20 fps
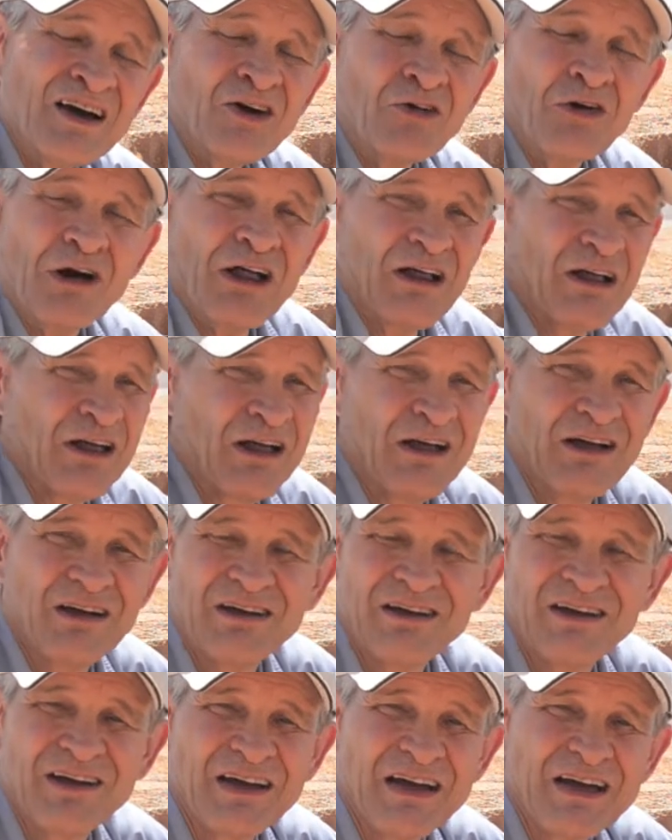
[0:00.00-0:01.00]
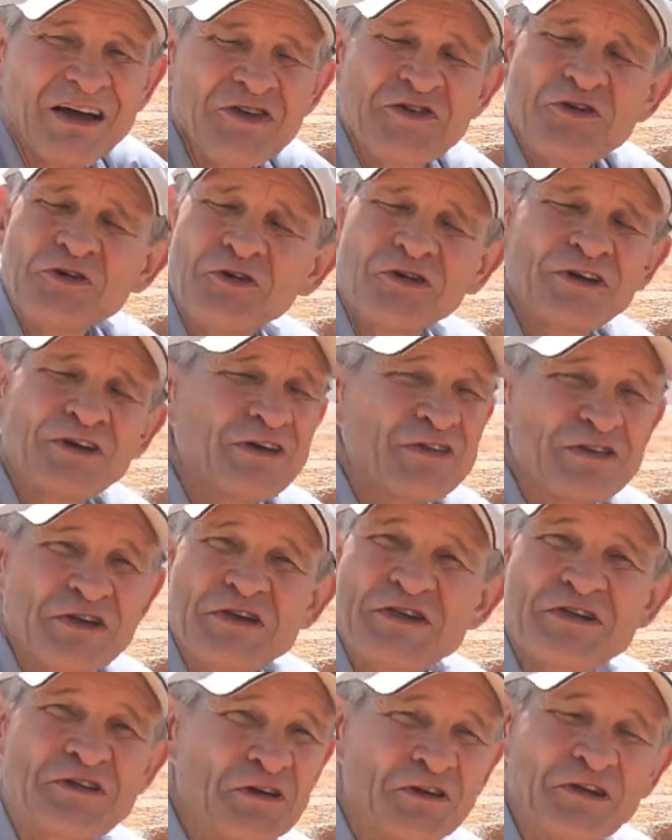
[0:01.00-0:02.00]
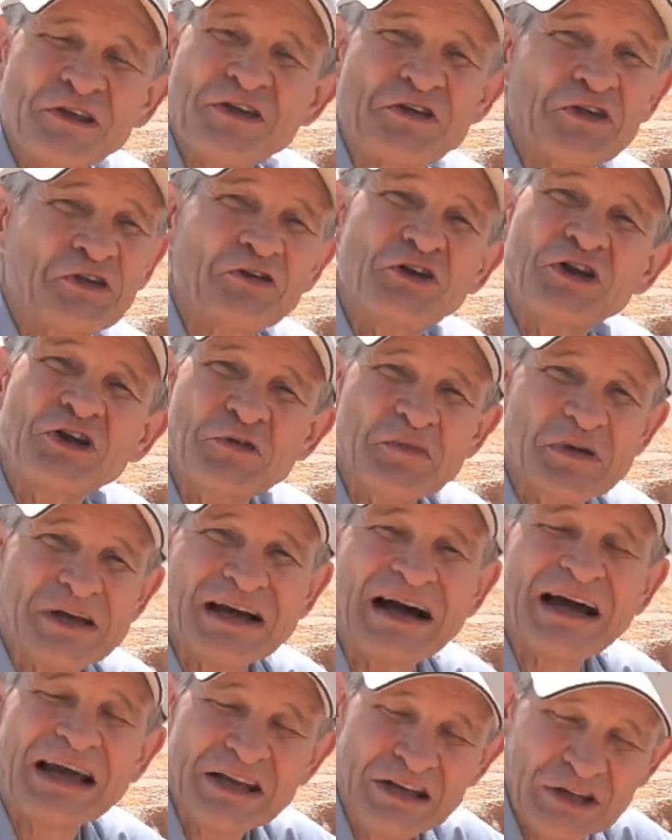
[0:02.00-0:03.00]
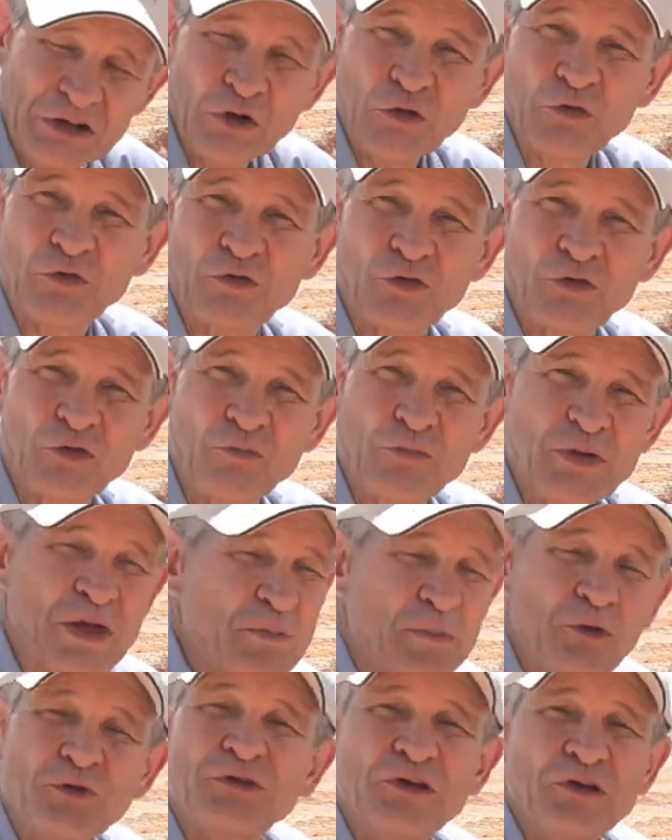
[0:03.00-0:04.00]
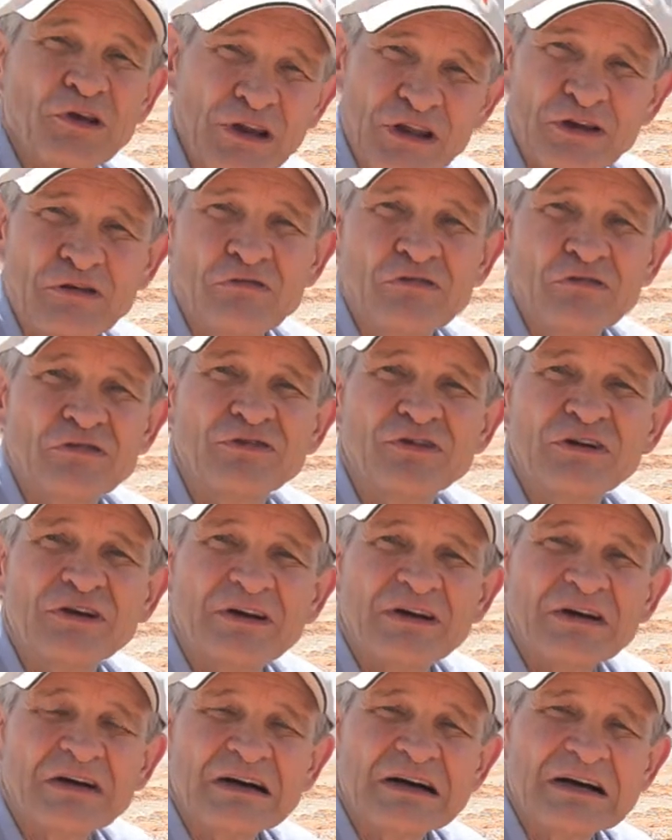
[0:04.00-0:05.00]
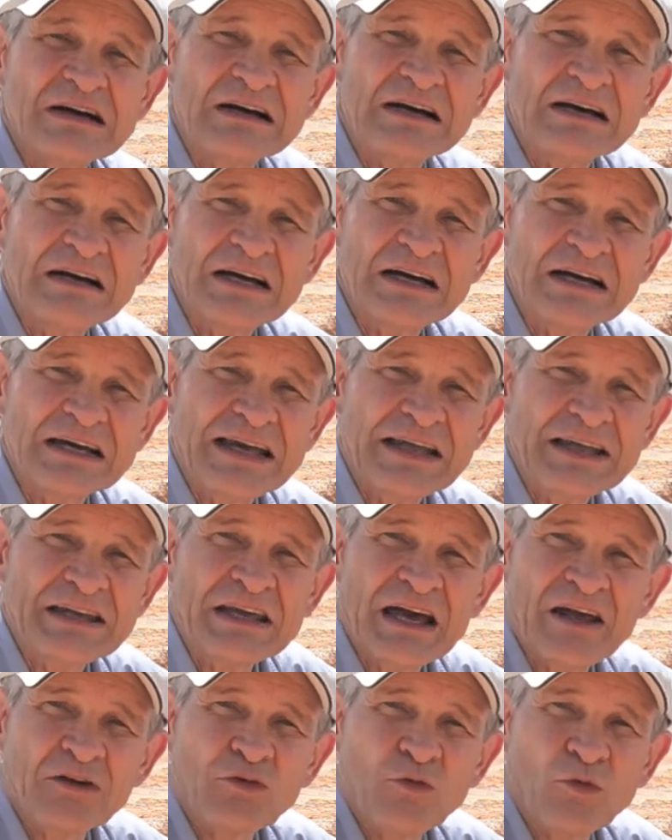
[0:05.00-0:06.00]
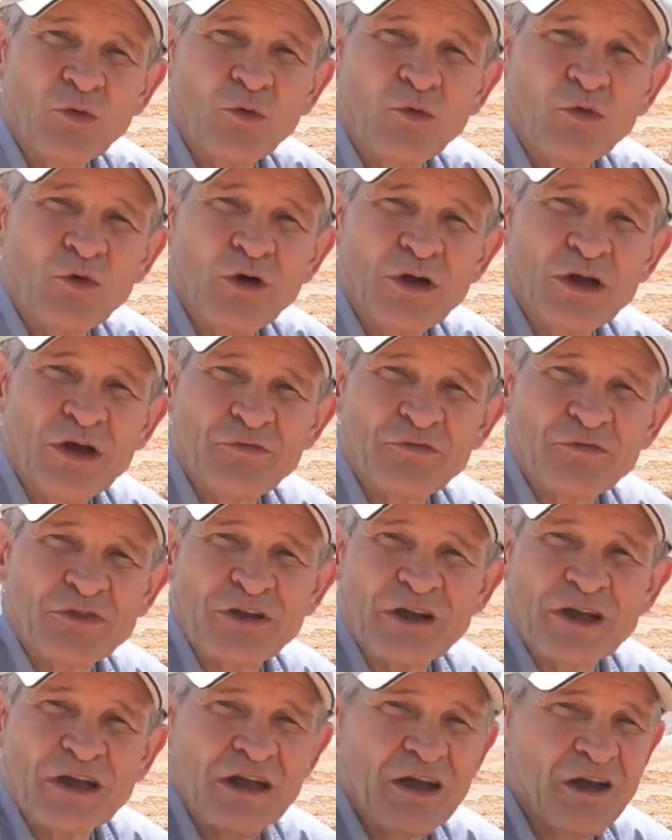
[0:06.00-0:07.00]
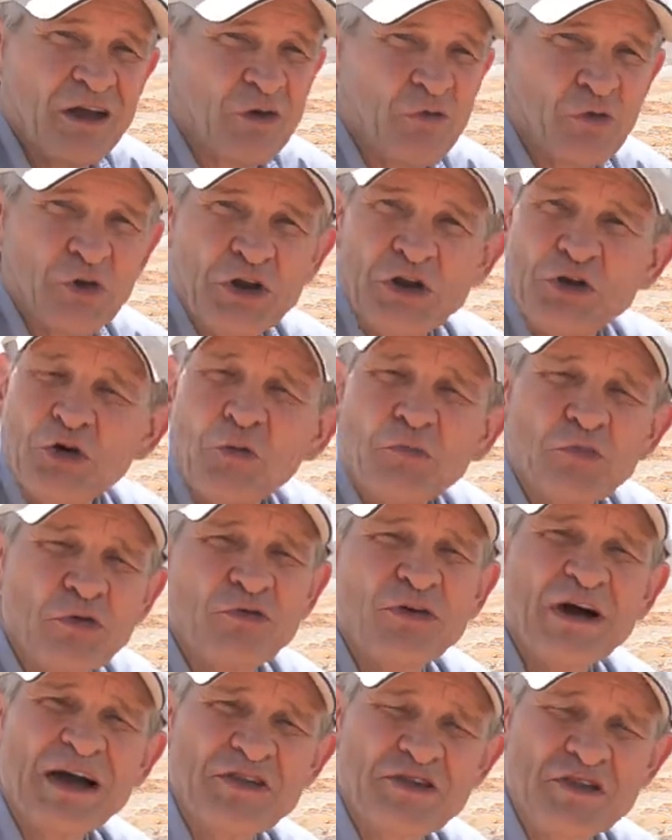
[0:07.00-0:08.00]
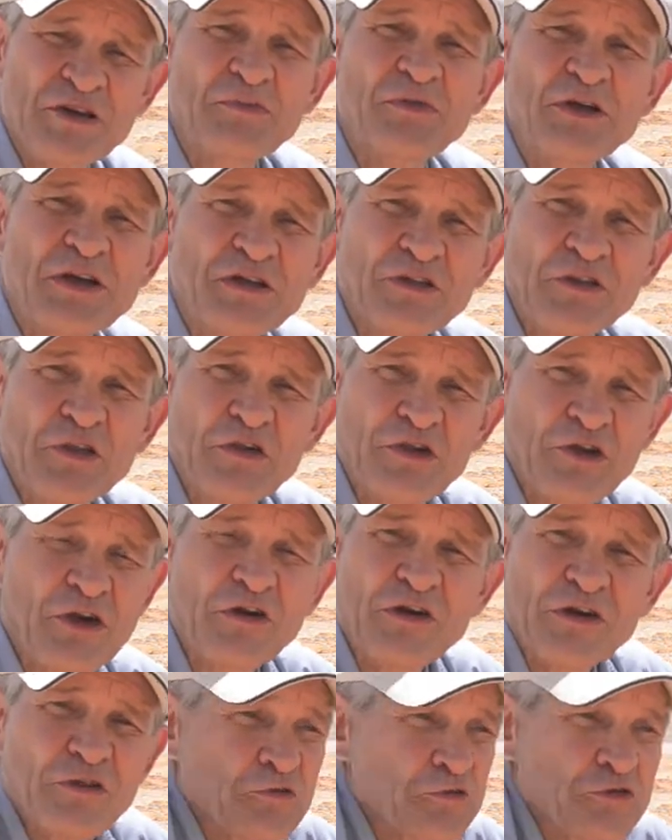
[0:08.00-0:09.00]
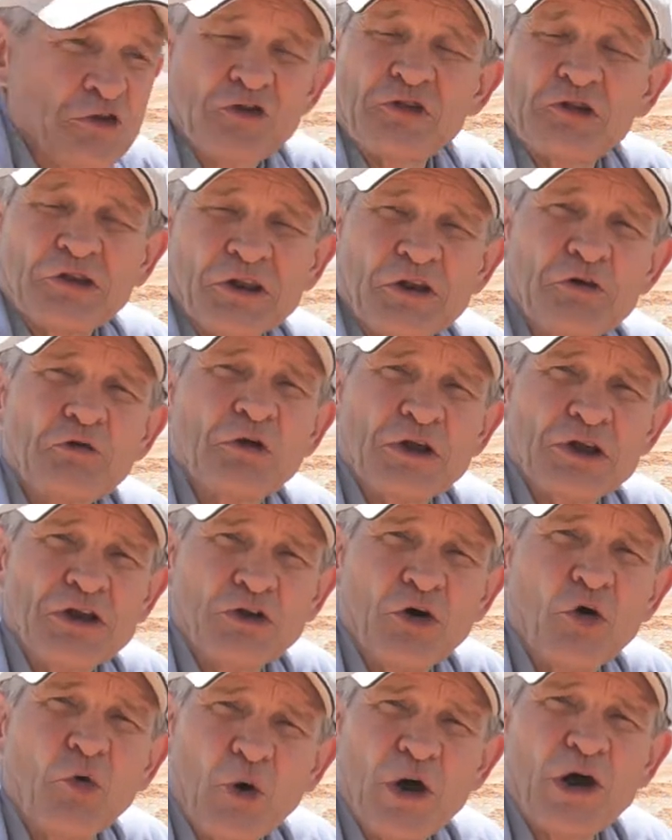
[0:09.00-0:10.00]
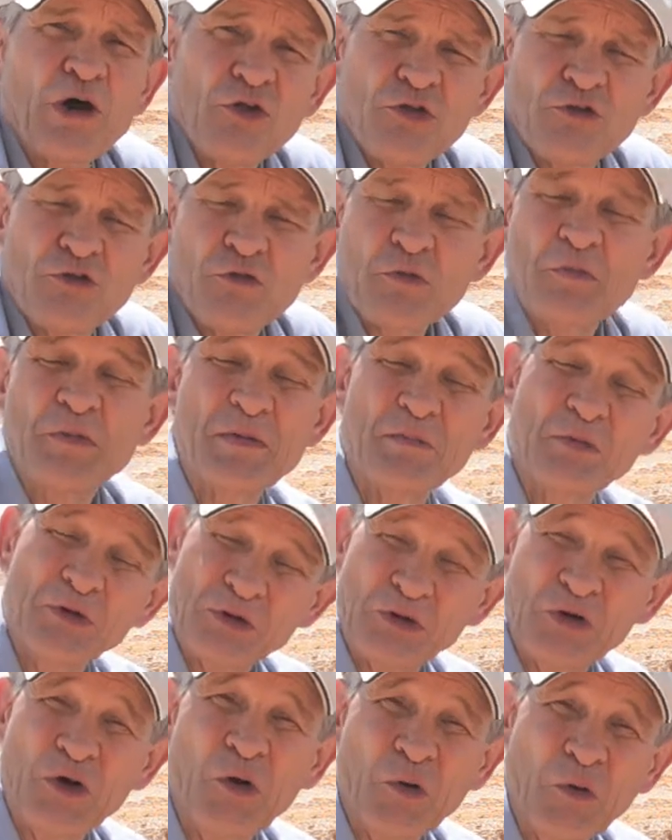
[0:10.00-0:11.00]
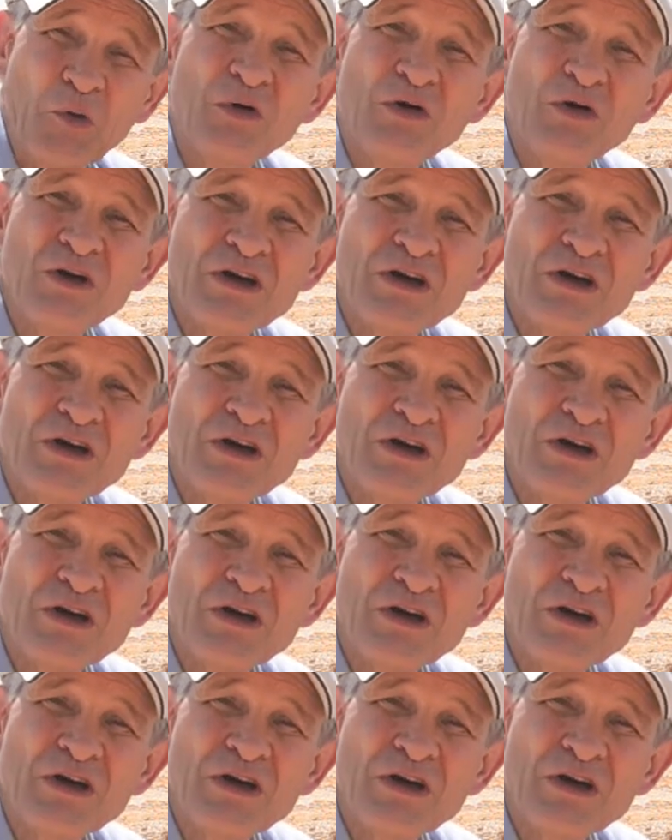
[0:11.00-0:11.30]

Well, certainly this still isn't going to be ideal for people to live. And yet, if you don't provide something in this area, there's just literally nowhere else for people to go.